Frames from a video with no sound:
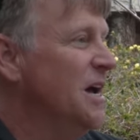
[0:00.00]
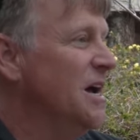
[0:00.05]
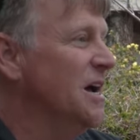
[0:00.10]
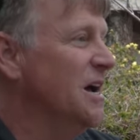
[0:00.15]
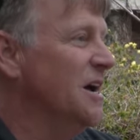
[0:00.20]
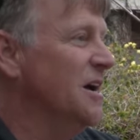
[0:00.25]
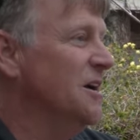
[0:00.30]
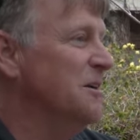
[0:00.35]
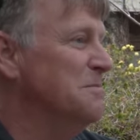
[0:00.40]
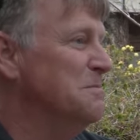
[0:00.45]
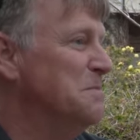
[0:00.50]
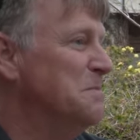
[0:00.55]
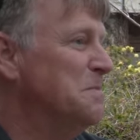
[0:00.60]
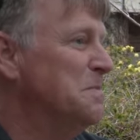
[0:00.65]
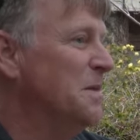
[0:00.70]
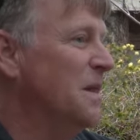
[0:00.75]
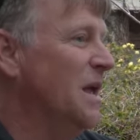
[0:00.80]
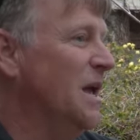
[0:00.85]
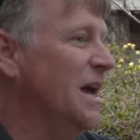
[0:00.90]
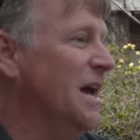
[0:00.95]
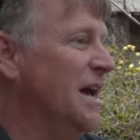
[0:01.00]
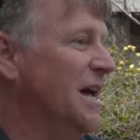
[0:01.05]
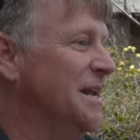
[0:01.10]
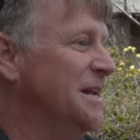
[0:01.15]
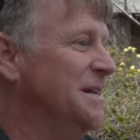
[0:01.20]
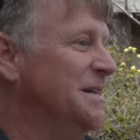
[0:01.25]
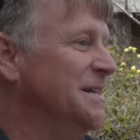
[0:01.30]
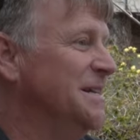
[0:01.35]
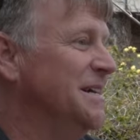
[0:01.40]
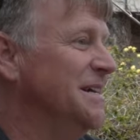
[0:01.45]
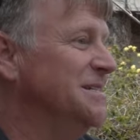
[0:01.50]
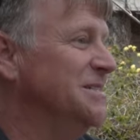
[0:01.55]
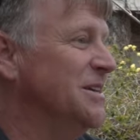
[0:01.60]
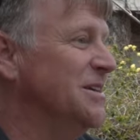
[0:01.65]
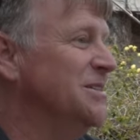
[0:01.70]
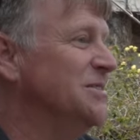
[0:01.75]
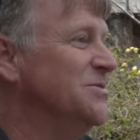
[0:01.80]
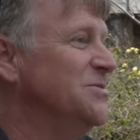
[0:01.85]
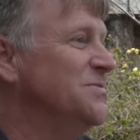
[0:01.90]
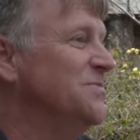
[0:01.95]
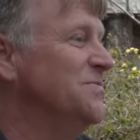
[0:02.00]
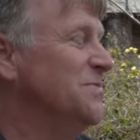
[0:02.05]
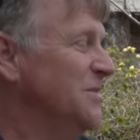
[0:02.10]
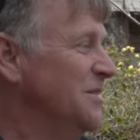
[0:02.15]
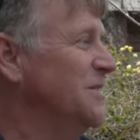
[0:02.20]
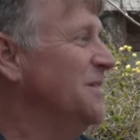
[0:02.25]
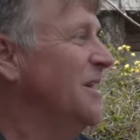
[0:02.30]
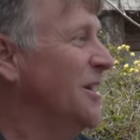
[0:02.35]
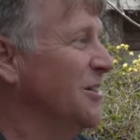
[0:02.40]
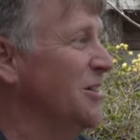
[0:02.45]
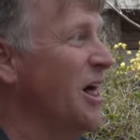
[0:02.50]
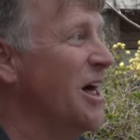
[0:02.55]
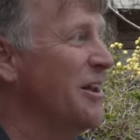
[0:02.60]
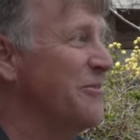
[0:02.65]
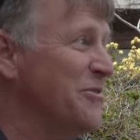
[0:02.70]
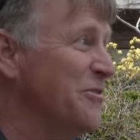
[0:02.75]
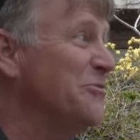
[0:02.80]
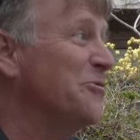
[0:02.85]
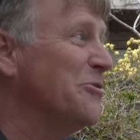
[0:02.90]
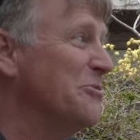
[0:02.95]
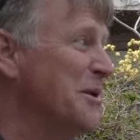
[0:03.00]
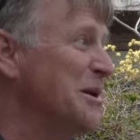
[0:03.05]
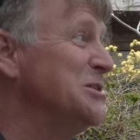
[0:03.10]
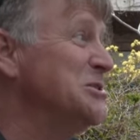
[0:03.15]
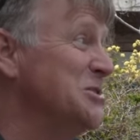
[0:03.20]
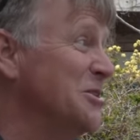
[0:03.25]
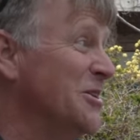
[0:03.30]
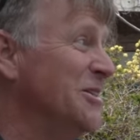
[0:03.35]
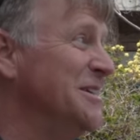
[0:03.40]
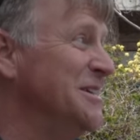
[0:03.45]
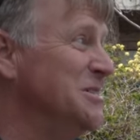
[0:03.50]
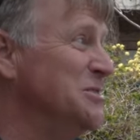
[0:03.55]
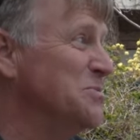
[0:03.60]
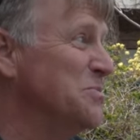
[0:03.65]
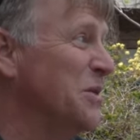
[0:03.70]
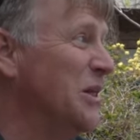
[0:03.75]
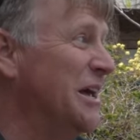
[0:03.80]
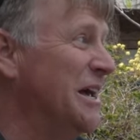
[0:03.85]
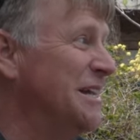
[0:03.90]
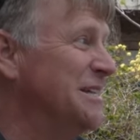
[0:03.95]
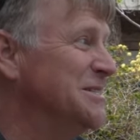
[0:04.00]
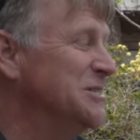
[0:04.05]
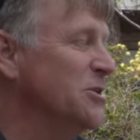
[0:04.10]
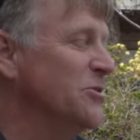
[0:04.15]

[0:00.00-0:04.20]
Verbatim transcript: Um, and it's, it's a lot of information on each plant.